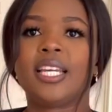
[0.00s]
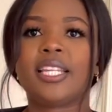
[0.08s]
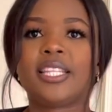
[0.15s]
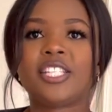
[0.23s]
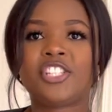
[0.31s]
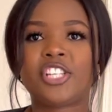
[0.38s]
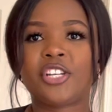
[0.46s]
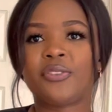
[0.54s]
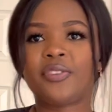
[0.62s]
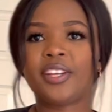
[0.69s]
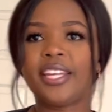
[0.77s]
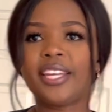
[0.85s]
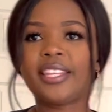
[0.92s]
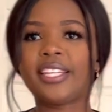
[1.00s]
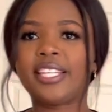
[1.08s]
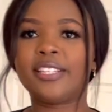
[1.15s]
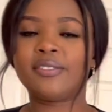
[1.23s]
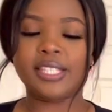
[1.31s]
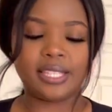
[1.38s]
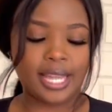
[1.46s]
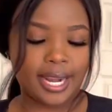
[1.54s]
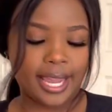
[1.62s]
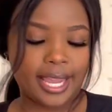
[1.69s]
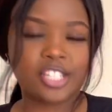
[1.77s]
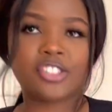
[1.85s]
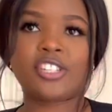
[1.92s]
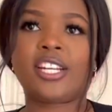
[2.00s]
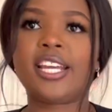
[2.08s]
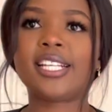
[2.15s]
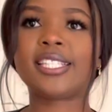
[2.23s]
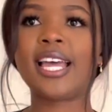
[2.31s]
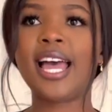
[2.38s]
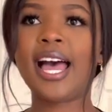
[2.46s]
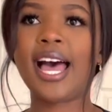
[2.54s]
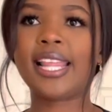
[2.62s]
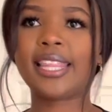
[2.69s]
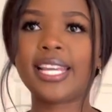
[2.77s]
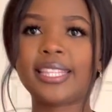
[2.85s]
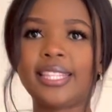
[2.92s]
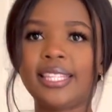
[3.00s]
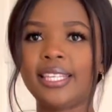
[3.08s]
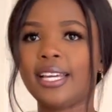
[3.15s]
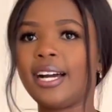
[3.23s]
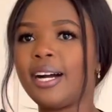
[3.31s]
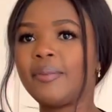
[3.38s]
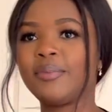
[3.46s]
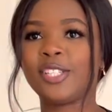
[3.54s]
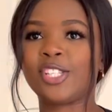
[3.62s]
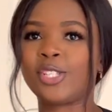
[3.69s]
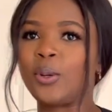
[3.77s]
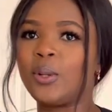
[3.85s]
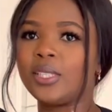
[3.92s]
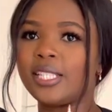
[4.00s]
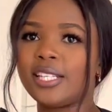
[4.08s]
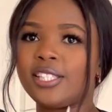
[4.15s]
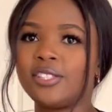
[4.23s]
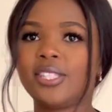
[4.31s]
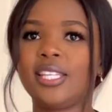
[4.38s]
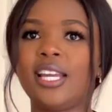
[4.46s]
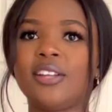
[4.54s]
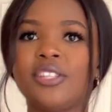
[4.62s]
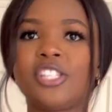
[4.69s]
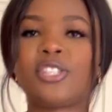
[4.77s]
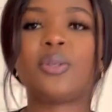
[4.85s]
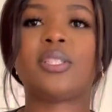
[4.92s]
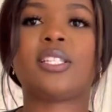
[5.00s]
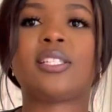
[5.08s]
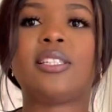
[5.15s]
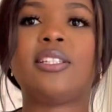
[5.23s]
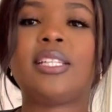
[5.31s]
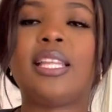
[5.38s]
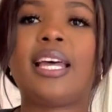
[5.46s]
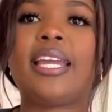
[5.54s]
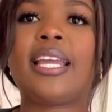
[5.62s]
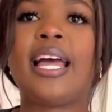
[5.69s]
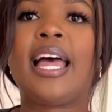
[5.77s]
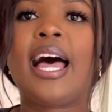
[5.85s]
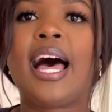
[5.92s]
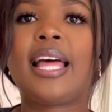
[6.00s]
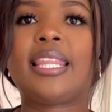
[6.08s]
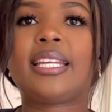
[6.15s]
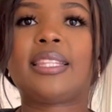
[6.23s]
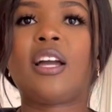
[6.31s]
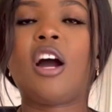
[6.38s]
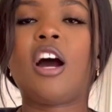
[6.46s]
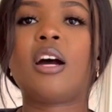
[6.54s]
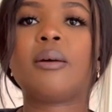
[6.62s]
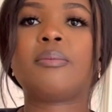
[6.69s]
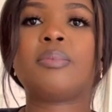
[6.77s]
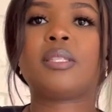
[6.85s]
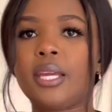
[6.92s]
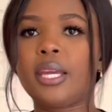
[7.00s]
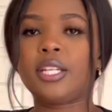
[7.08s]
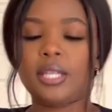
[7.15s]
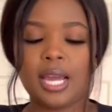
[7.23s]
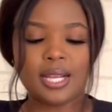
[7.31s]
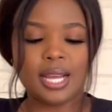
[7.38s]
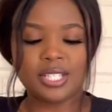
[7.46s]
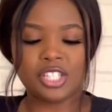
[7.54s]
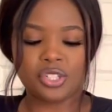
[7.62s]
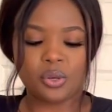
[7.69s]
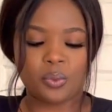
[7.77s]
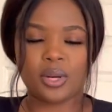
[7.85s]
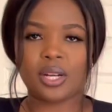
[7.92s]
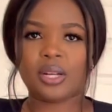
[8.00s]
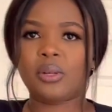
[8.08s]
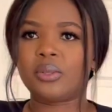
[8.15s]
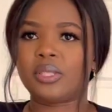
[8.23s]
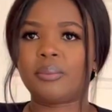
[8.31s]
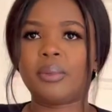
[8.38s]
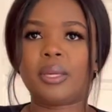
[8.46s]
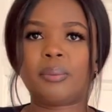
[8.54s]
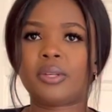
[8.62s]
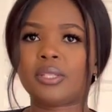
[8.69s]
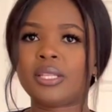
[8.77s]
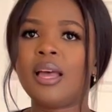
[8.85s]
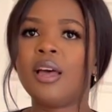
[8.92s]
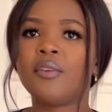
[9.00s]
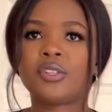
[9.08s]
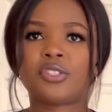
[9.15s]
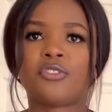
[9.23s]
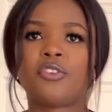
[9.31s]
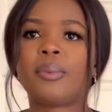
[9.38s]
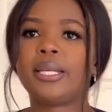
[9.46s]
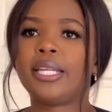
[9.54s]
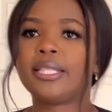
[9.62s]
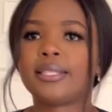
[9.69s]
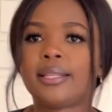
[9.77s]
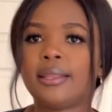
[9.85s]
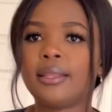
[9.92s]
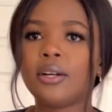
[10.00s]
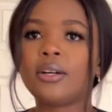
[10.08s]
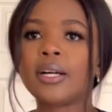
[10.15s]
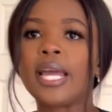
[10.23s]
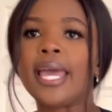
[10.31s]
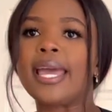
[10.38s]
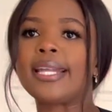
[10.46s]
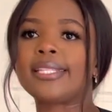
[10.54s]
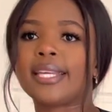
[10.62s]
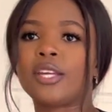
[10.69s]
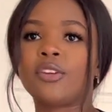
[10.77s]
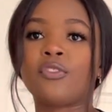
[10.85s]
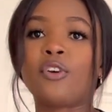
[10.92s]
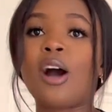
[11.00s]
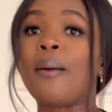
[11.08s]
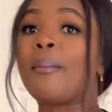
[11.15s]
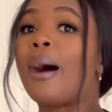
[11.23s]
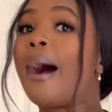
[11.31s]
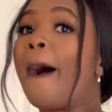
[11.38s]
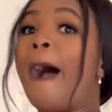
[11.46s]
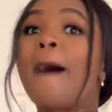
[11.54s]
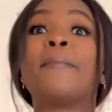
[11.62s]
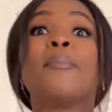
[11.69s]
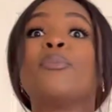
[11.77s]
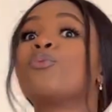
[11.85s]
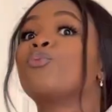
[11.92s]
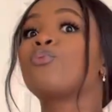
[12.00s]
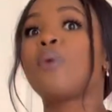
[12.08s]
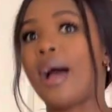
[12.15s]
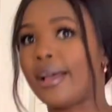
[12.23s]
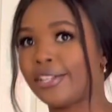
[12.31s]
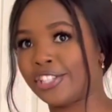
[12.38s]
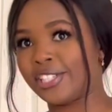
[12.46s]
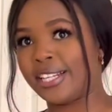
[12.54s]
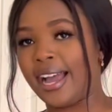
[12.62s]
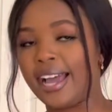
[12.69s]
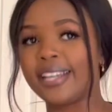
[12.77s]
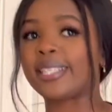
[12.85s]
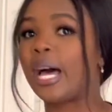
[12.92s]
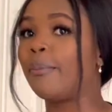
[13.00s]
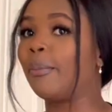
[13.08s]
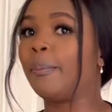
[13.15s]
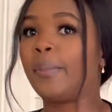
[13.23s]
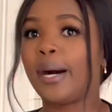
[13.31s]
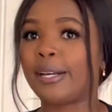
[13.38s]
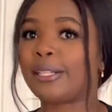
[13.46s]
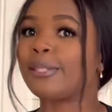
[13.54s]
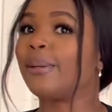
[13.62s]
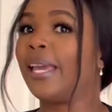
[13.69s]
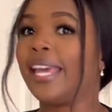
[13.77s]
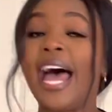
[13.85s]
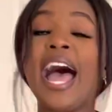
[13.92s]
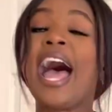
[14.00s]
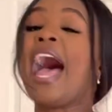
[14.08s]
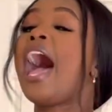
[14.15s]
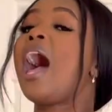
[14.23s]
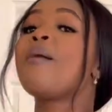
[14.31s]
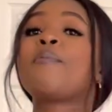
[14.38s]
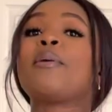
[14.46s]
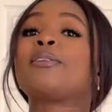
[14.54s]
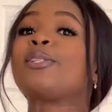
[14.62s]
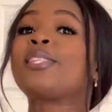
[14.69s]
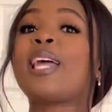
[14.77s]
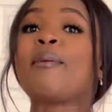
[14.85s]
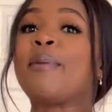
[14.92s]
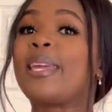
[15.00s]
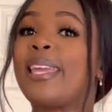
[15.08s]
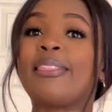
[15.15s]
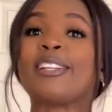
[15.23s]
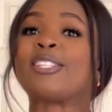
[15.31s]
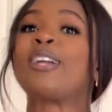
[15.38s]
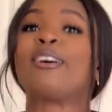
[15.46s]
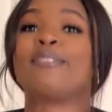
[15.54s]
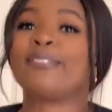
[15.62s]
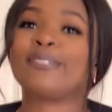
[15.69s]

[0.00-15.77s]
this chain over here that gives it that extraness. I like the shoulders, to see how the shoulders look like. I like the arms, and I just don't want to close them here because first of all my nails are long, and second of all I'm rushed, guys. I'm about to start making the travel